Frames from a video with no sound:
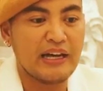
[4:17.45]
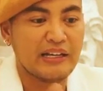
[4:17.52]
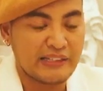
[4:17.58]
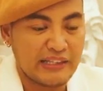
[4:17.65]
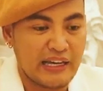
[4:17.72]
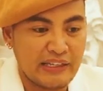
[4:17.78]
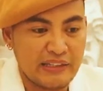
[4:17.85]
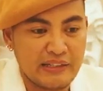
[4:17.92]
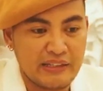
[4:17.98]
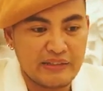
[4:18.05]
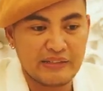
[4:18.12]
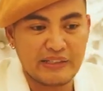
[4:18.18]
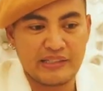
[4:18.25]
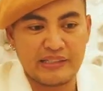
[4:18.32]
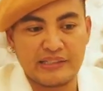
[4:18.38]

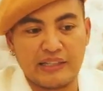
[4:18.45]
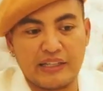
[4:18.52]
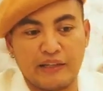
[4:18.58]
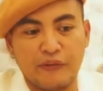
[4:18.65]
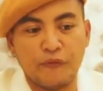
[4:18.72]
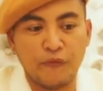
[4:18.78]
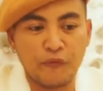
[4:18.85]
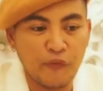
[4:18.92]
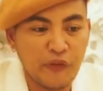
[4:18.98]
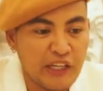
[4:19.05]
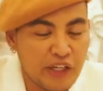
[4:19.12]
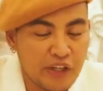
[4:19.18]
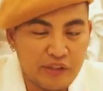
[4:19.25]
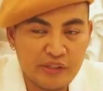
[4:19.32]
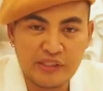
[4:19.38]
again, this is like a
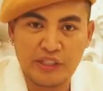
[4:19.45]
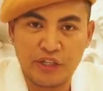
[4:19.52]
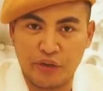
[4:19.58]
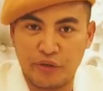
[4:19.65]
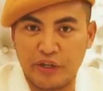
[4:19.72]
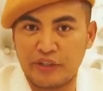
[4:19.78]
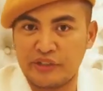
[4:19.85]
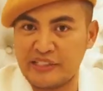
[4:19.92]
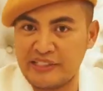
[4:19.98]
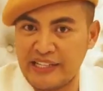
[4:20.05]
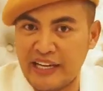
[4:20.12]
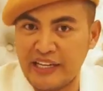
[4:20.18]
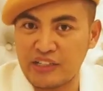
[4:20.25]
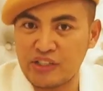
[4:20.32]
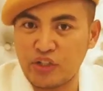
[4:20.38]
fierce career to
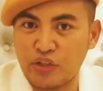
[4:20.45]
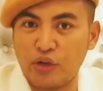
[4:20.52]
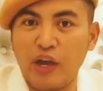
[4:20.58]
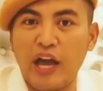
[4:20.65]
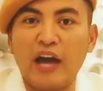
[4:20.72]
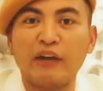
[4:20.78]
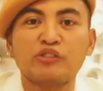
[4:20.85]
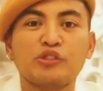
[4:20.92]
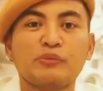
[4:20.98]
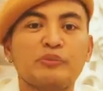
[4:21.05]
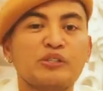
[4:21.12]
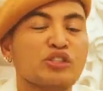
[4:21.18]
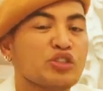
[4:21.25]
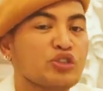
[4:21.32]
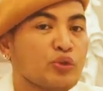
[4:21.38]
take, so you have to
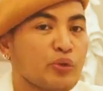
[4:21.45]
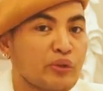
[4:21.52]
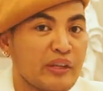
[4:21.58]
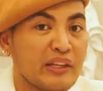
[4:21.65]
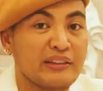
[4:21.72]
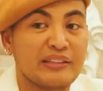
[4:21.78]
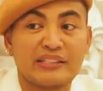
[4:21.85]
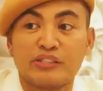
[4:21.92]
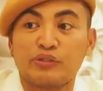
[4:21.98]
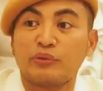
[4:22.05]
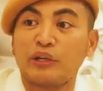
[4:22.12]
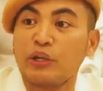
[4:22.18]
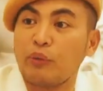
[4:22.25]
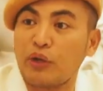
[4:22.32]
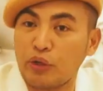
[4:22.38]
be sure that this is
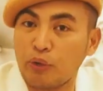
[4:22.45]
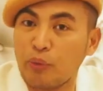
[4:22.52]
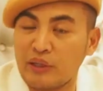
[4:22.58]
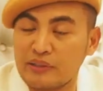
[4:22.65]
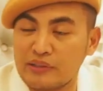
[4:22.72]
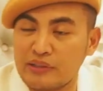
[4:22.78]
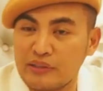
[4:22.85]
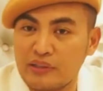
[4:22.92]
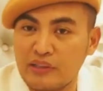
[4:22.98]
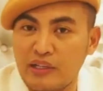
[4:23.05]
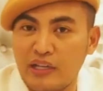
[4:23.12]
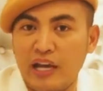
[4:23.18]
really what you want,